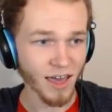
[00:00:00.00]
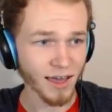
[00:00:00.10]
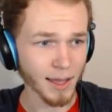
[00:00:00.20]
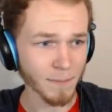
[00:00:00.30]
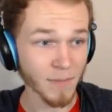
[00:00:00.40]

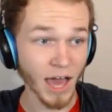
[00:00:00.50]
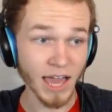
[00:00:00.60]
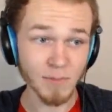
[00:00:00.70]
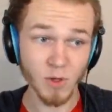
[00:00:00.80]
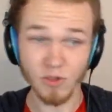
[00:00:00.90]

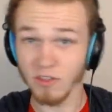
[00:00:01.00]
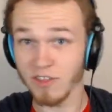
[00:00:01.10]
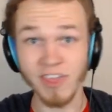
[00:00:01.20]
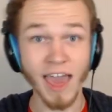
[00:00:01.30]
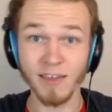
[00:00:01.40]
I'm using
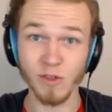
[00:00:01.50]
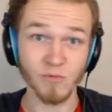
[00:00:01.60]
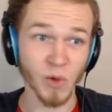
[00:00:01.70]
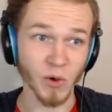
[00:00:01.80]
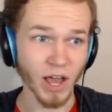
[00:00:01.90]

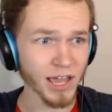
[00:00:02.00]
detective mode.